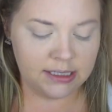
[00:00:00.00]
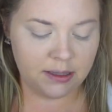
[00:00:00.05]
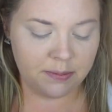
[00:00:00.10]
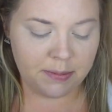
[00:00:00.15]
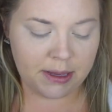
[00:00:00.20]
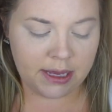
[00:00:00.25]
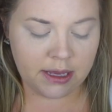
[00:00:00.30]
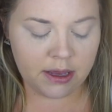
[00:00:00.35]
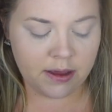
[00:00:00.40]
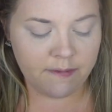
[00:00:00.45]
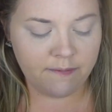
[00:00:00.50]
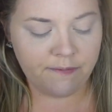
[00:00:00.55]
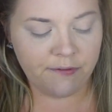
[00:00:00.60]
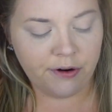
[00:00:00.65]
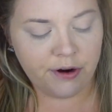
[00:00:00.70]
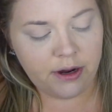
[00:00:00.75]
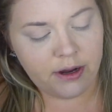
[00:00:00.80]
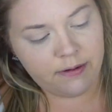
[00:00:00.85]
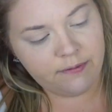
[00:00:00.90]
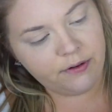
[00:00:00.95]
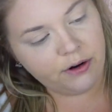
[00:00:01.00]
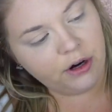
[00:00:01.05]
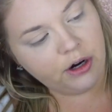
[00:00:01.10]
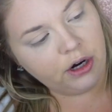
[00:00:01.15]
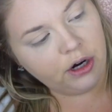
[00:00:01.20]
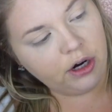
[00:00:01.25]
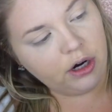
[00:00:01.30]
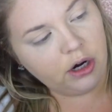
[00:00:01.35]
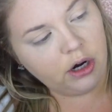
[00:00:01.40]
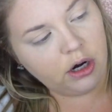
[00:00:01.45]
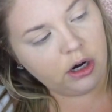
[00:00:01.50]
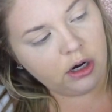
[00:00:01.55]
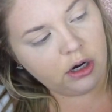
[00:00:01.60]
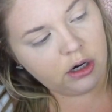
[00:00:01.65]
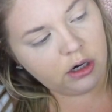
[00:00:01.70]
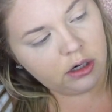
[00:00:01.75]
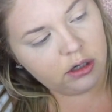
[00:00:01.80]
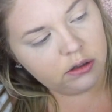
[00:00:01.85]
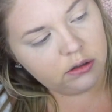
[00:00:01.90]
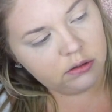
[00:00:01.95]
This is the Makeup Forever
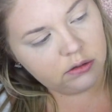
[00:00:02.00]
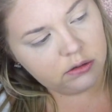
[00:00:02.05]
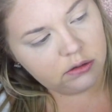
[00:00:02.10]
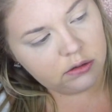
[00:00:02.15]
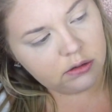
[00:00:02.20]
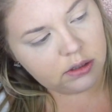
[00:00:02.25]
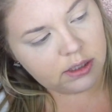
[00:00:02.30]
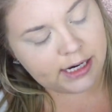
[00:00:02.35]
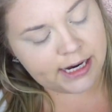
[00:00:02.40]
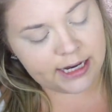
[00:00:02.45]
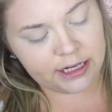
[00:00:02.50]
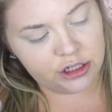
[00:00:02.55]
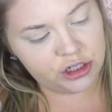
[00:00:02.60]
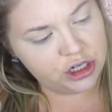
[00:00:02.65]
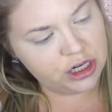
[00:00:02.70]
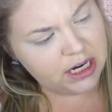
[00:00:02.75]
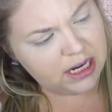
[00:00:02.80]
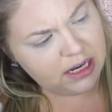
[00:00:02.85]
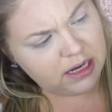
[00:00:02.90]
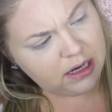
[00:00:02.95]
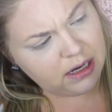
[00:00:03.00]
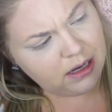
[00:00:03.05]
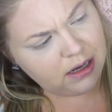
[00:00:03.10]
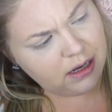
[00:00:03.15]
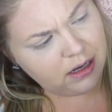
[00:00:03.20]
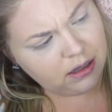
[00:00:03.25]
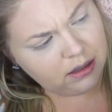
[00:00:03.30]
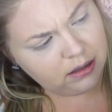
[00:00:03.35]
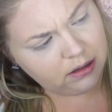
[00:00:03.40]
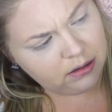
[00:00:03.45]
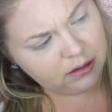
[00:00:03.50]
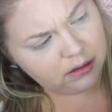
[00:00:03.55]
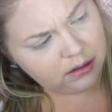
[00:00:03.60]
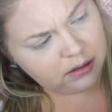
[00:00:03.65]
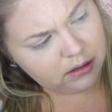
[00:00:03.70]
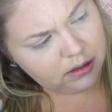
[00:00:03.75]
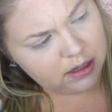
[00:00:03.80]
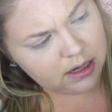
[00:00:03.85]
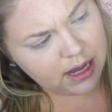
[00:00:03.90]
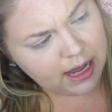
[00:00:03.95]

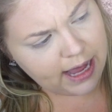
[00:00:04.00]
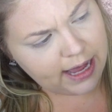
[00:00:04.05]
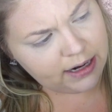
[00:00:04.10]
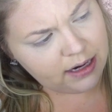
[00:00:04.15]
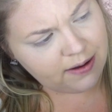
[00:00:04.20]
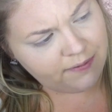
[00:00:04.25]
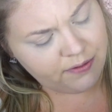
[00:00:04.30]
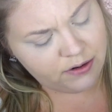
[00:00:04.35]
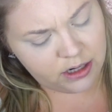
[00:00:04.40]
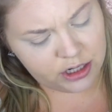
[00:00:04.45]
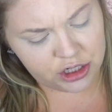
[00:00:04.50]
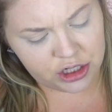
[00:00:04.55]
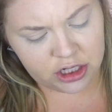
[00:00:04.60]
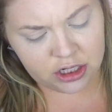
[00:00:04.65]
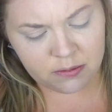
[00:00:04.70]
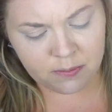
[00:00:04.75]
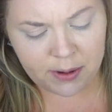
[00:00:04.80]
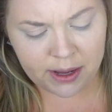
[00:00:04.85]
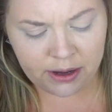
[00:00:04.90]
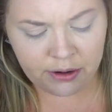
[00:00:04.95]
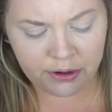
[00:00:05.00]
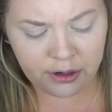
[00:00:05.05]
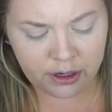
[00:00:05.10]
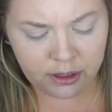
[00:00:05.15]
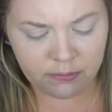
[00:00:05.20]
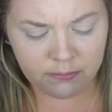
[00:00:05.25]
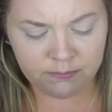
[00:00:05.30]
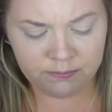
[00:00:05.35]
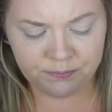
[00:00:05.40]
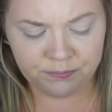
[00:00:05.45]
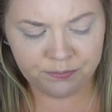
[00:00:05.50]
HD High Definition Powder.